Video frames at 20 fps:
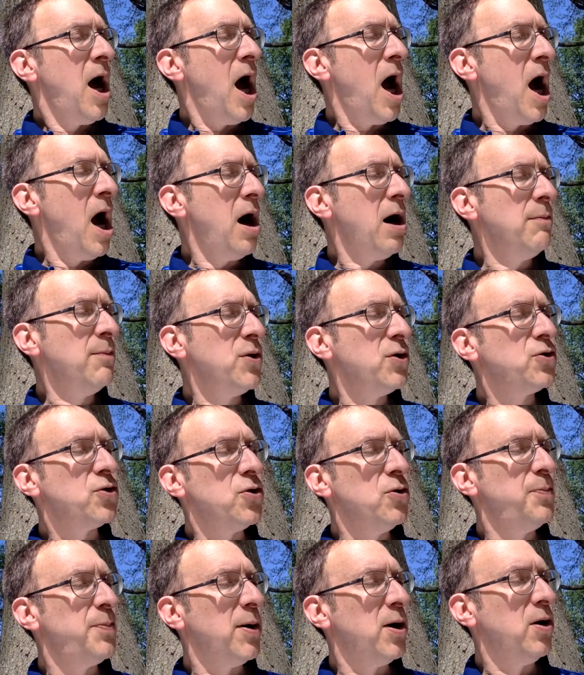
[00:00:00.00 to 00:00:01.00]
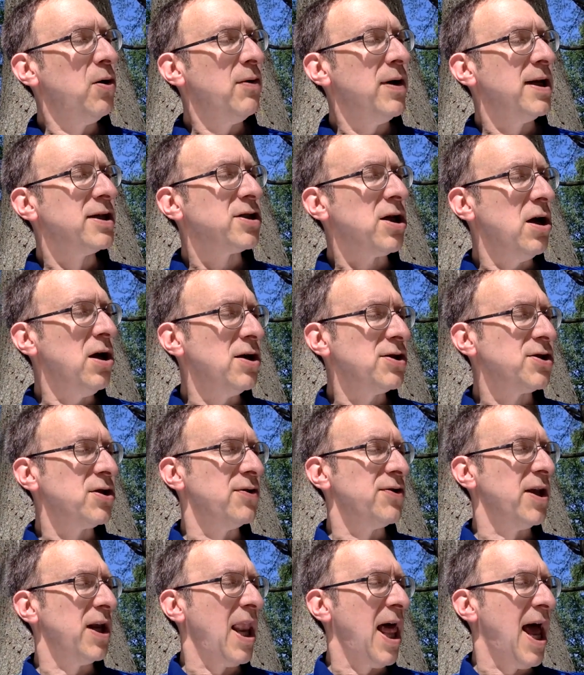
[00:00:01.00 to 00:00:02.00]
"Our Mutupo is
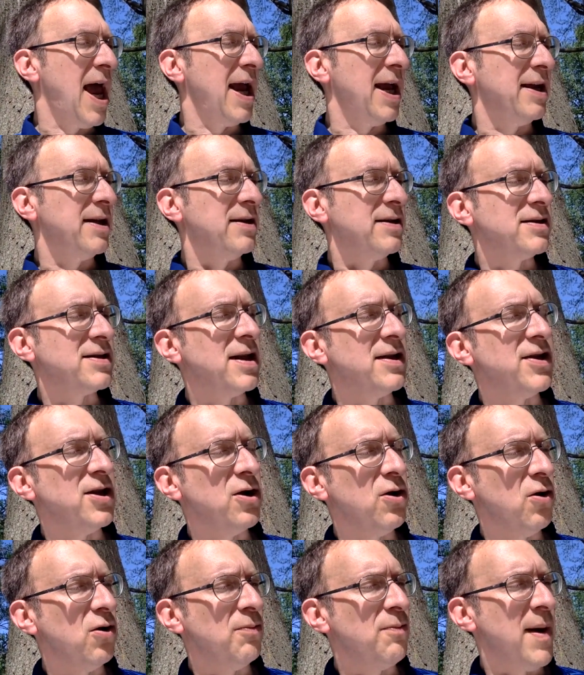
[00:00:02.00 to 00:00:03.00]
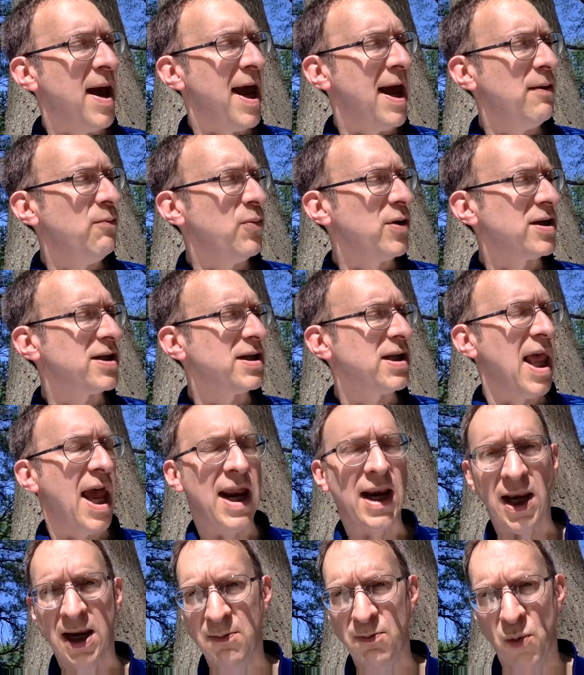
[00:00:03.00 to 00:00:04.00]
also the lion," said the old man with
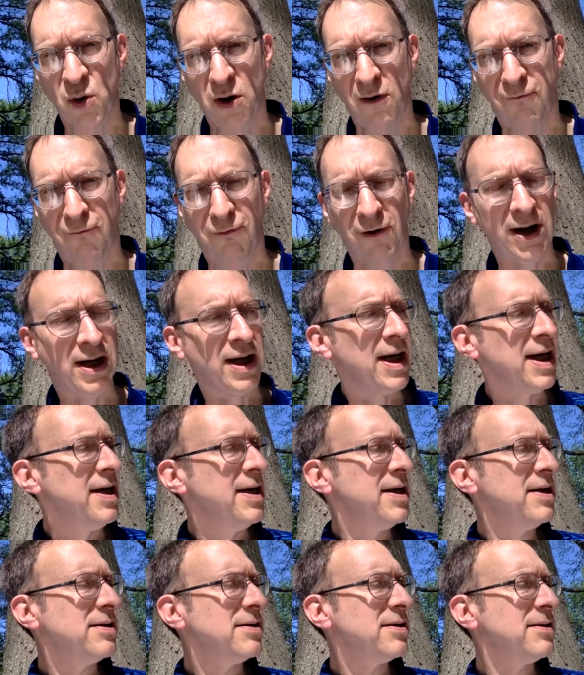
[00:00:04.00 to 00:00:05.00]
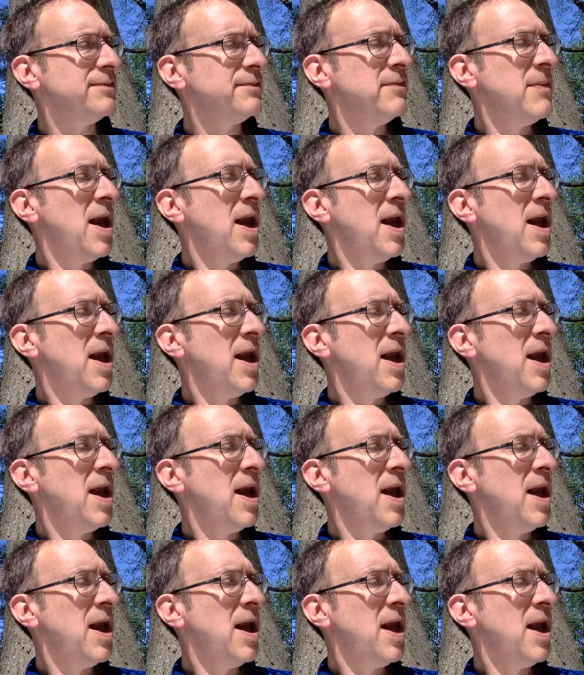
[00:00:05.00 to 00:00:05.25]
slightly more friendliness.